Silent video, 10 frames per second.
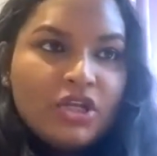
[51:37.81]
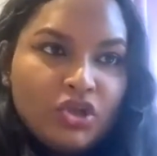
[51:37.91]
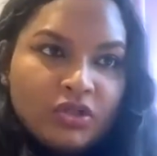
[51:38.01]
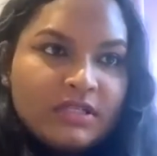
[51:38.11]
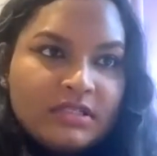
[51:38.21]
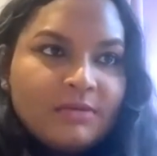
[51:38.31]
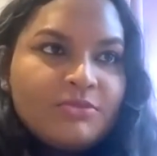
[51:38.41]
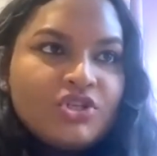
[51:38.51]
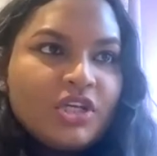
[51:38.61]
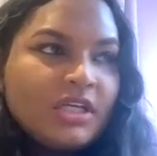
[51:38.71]
not
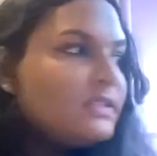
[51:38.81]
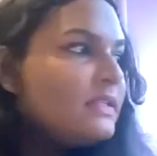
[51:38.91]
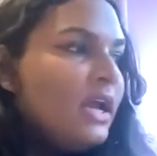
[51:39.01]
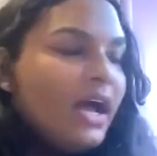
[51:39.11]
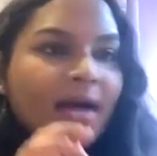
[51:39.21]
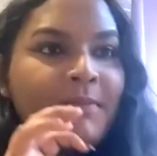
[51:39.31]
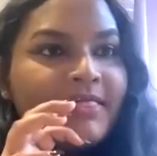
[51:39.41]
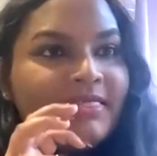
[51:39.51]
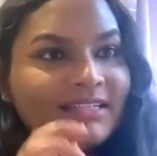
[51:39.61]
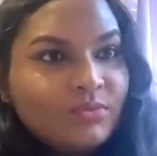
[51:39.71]
assumptions,
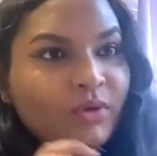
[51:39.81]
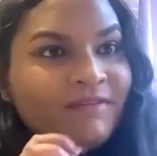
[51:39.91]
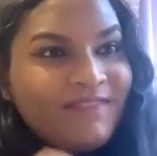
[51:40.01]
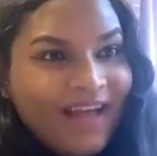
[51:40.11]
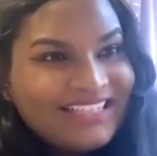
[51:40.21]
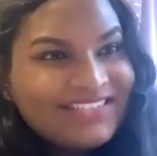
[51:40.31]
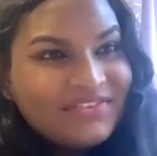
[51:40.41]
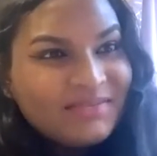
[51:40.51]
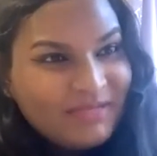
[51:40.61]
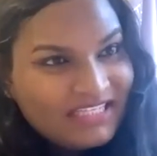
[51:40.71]
that were fact
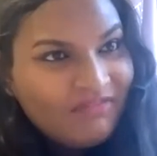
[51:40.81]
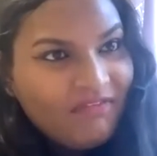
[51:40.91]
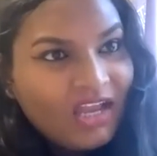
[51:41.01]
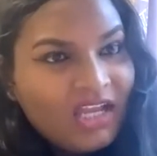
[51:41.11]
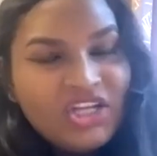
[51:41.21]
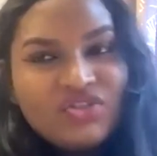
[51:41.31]
specific.